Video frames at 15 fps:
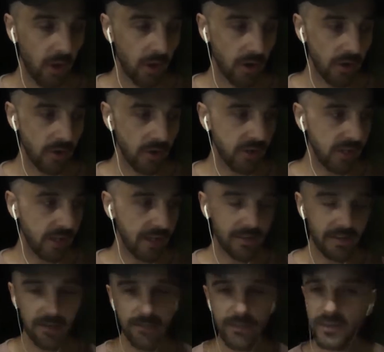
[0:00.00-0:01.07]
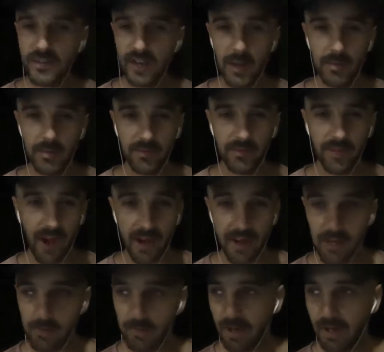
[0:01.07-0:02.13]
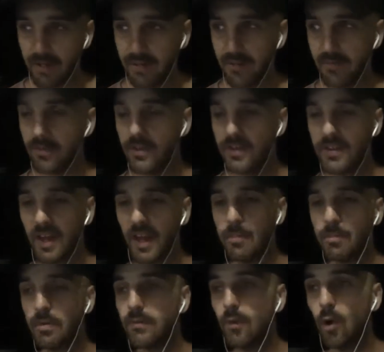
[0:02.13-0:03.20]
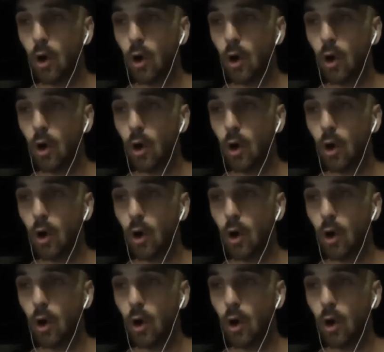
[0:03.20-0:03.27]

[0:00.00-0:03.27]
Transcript: you just get a different type of vibe and a different type of